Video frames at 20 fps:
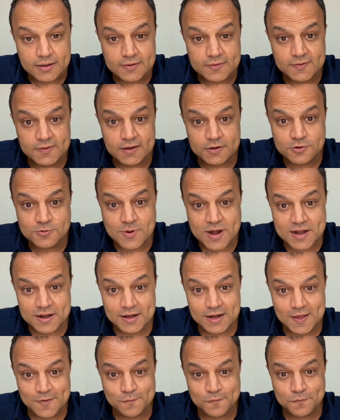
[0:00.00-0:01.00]
This is the
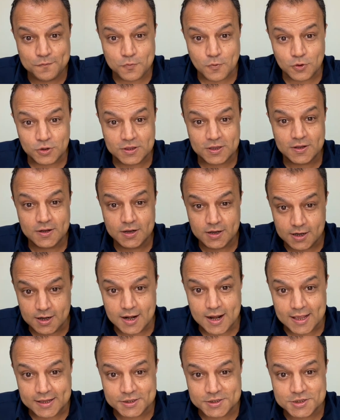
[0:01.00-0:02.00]
24th
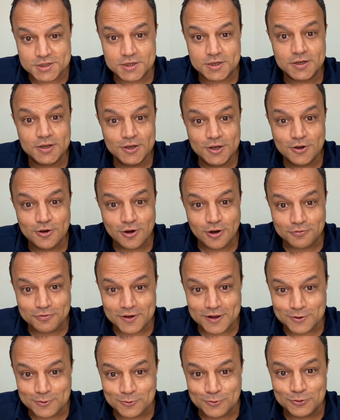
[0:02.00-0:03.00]
lecture of
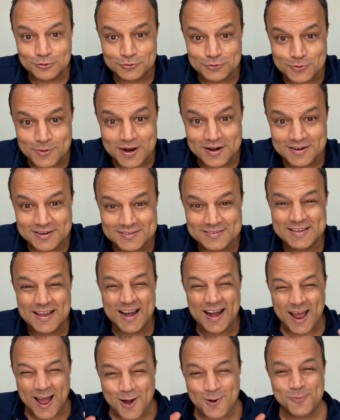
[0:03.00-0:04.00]
our course. You
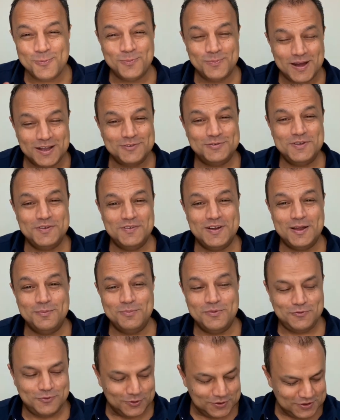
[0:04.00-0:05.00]
understand how much we've done
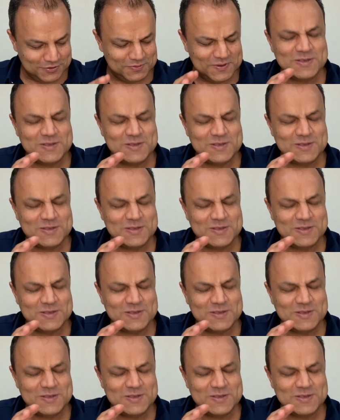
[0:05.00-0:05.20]
before this.